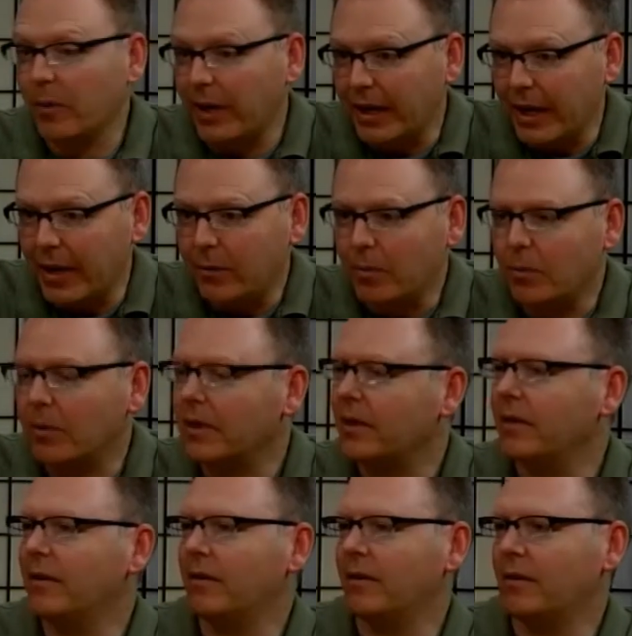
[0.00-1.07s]
right now we're
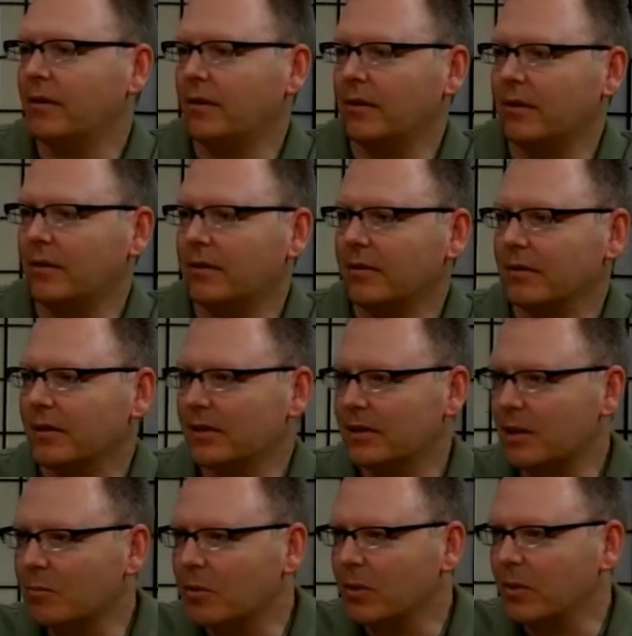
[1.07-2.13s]
working on our
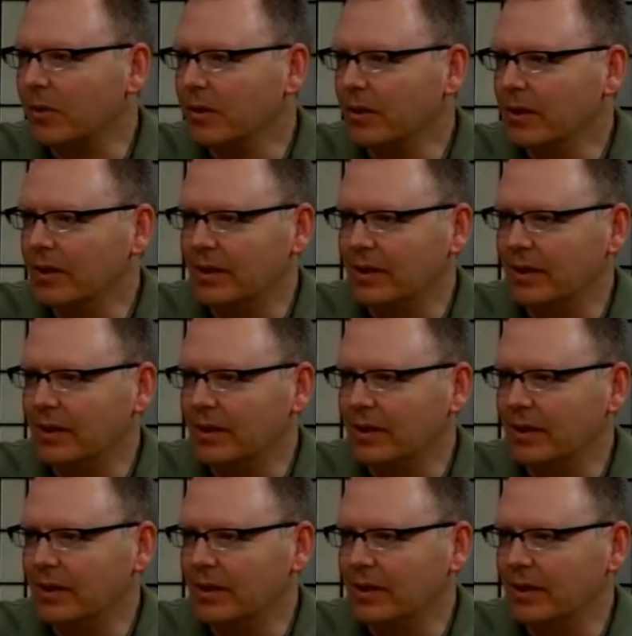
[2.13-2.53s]
December,